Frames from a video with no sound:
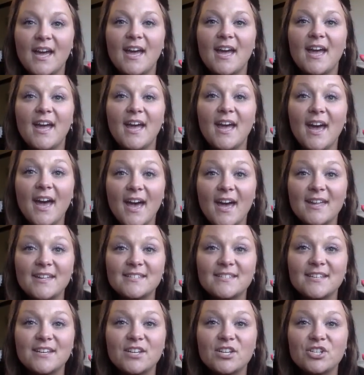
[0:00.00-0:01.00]

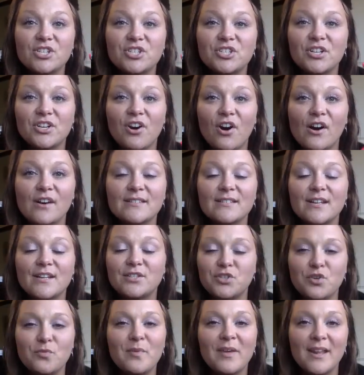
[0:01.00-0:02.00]
and she calls it a
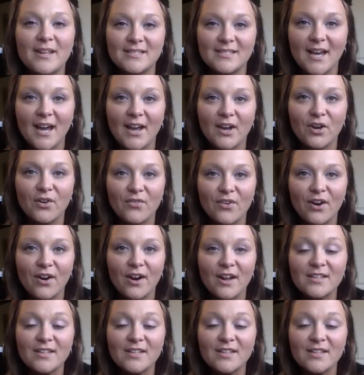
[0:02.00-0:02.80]
2-minute tie-over.